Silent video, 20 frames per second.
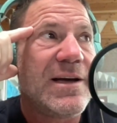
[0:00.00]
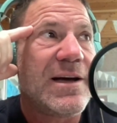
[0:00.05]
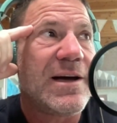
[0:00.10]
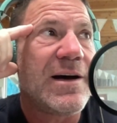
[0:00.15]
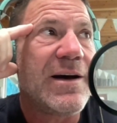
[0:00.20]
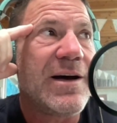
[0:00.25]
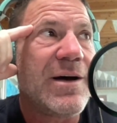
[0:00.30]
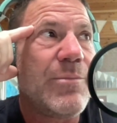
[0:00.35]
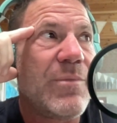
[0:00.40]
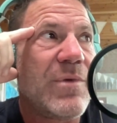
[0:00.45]

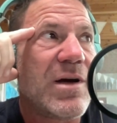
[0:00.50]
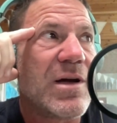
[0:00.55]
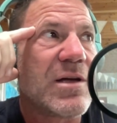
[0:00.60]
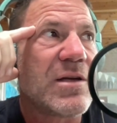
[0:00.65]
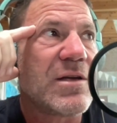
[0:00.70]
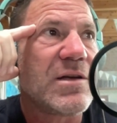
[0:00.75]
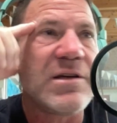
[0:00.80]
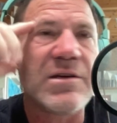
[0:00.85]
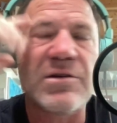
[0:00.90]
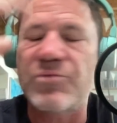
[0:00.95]

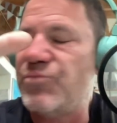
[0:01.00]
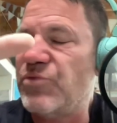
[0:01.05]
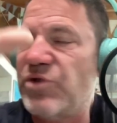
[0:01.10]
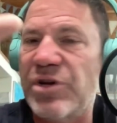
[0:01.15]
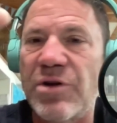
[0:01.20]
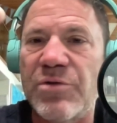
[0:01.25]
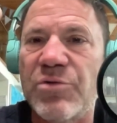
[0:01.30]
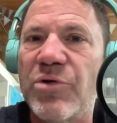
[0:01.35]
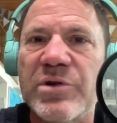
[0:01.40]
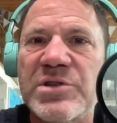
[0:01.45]

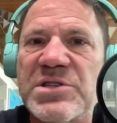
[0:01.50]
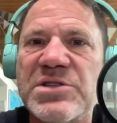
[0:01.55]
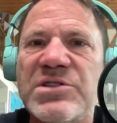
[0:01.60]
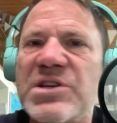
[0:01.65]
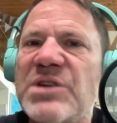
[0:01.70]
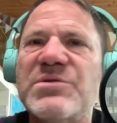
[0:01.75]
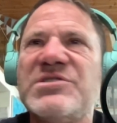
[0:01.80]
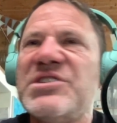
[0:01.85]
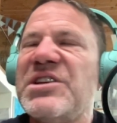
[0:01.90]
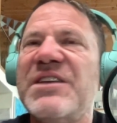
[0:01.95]
Not
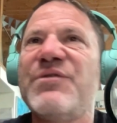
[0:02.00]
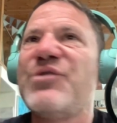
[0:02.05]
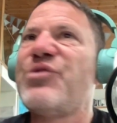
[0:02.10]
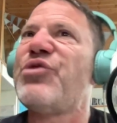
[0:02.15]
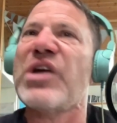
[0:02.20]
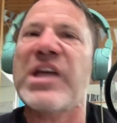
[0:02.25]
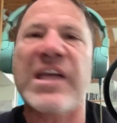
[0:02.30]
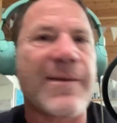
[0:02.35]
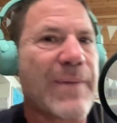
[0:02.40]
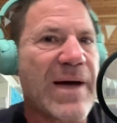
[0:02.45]
don't even
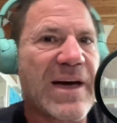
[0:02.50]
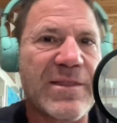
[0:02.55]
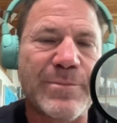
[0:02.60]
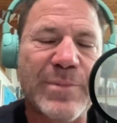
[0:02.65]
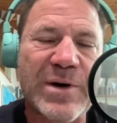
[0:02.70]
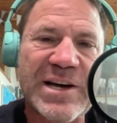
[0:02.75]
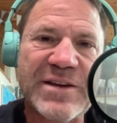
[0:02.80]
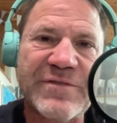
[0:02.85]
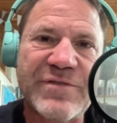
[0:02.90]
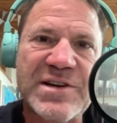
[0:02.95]
think about the
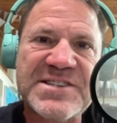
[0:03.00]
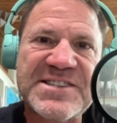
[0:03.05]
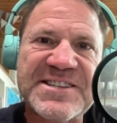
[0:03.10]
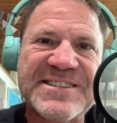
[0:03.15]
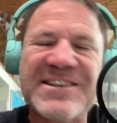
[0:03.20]
biodiversity.